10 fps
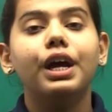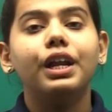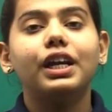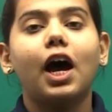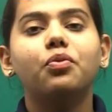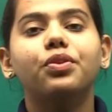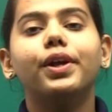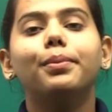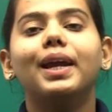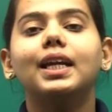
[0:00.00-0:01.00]
Now we
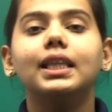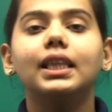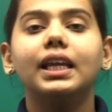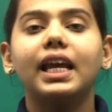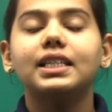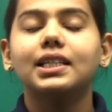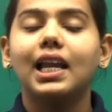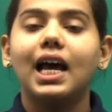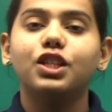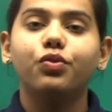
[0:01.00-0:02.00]
will meet in the next
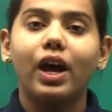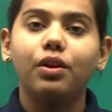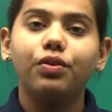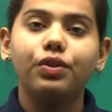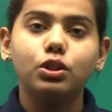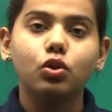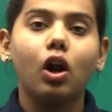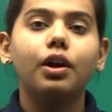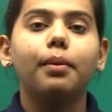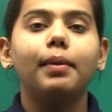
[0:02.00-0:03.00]
class where we will
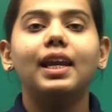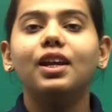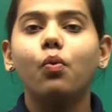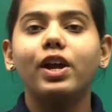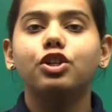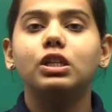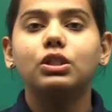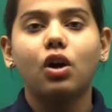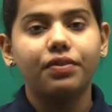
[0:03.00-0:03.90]
solve remaining questions